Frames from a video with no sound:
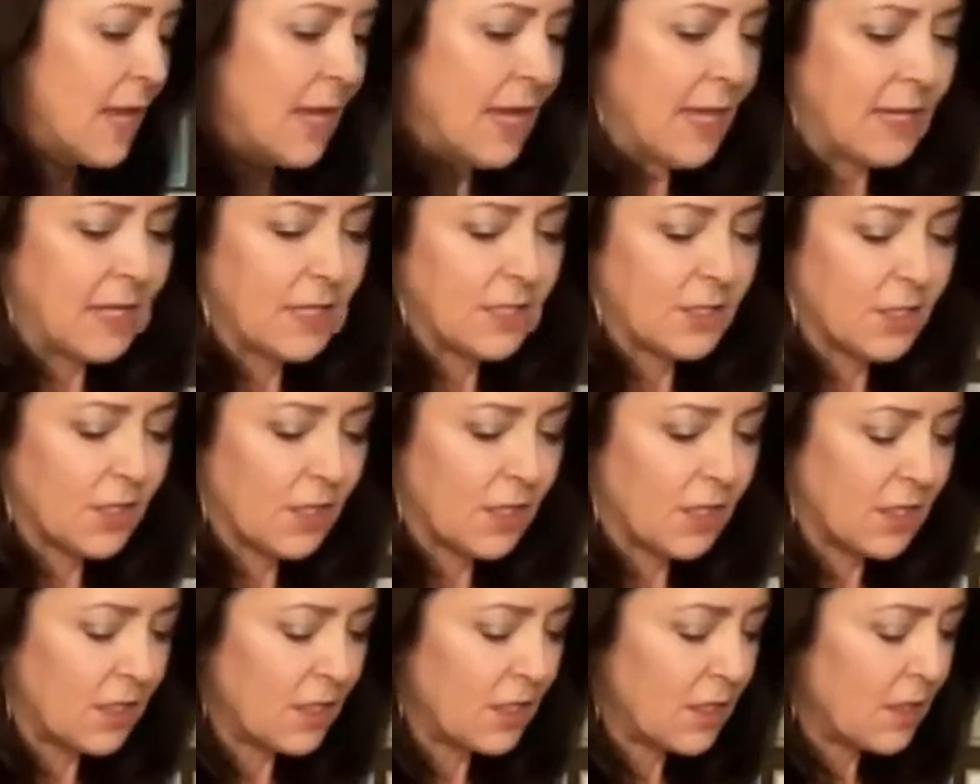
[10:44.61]
And it's
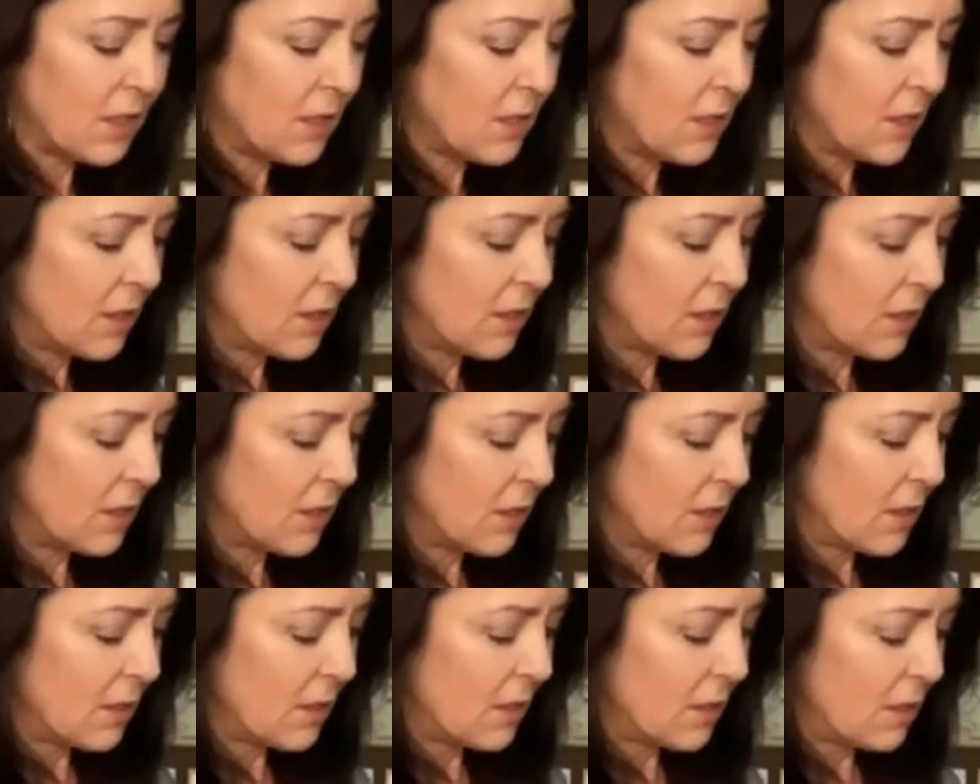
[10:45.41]
gonna,
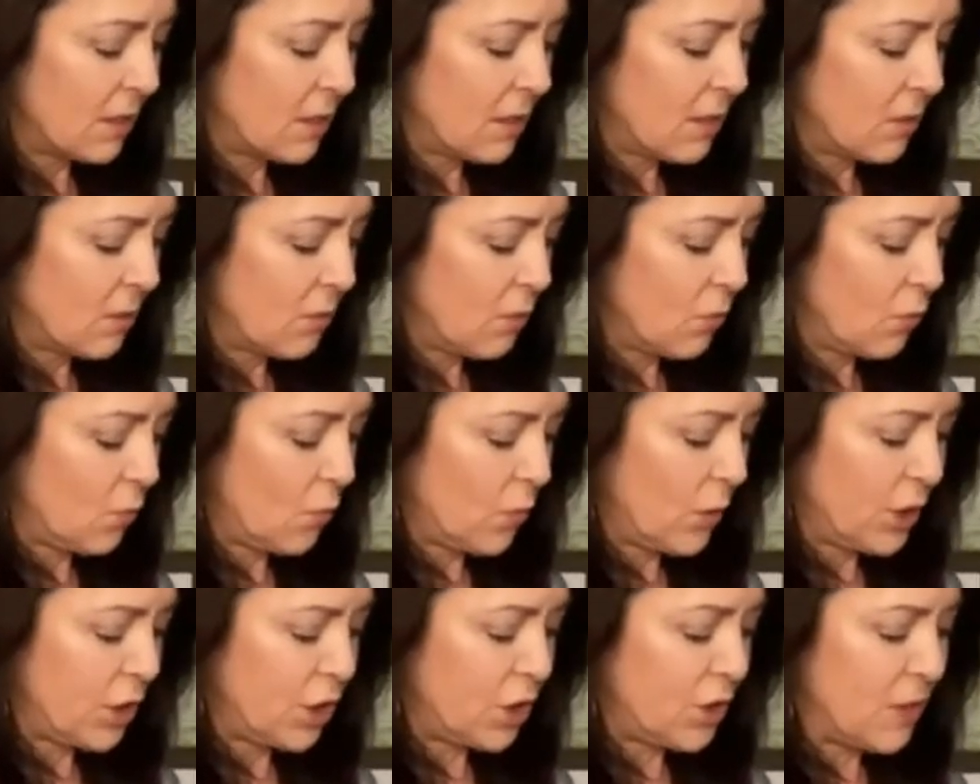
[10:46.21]

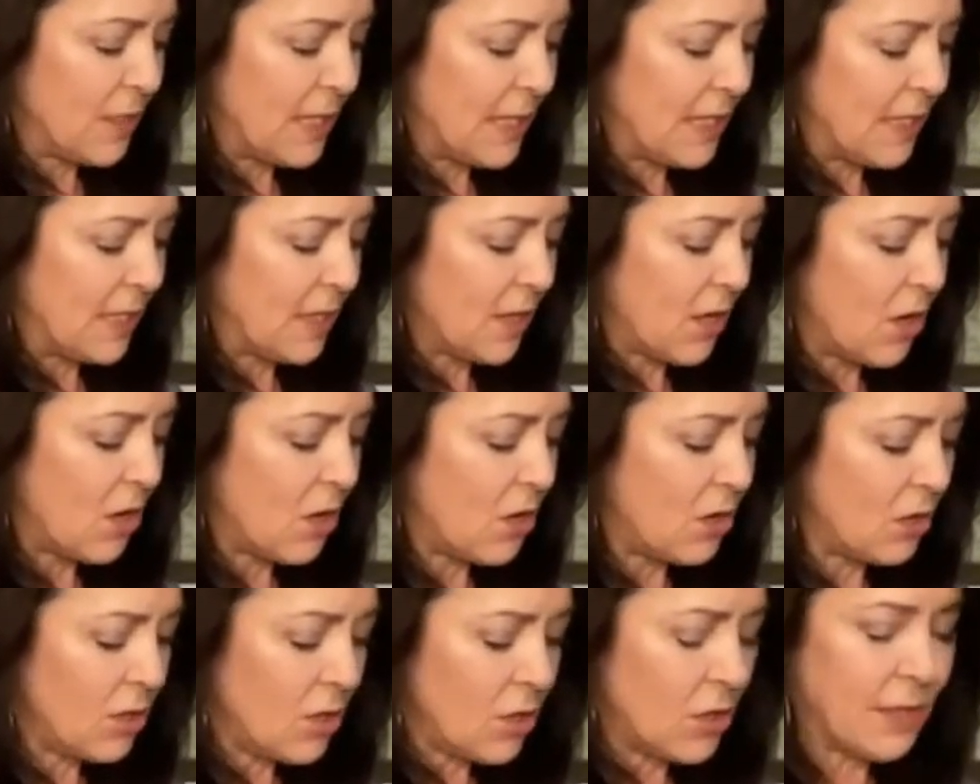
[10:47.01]
once you get it
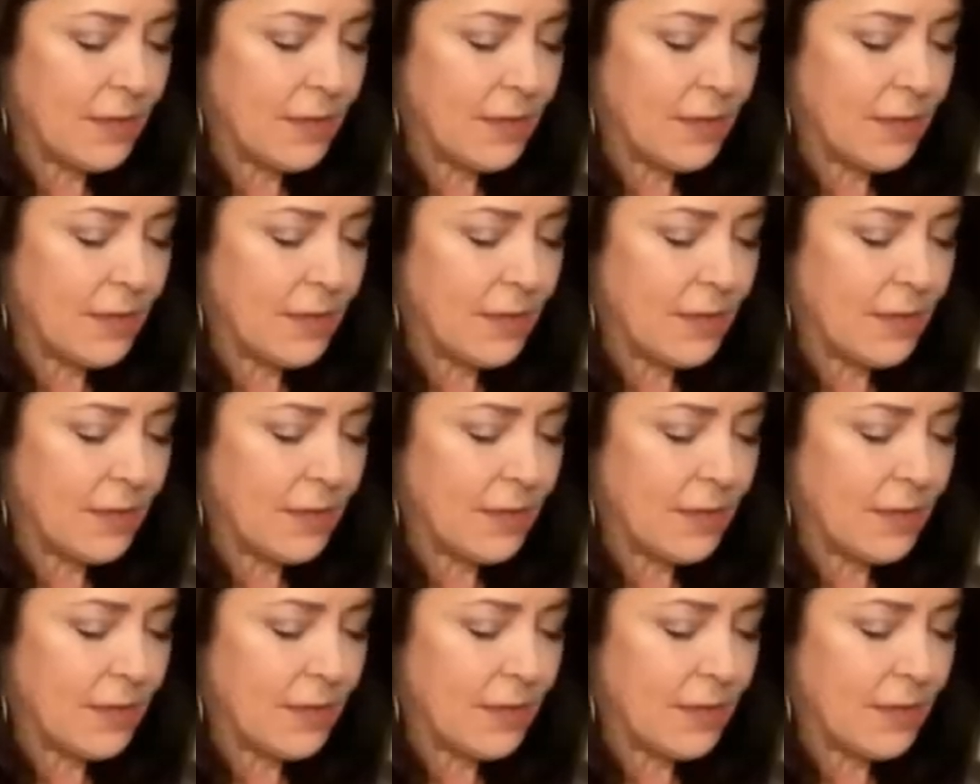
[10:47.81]
all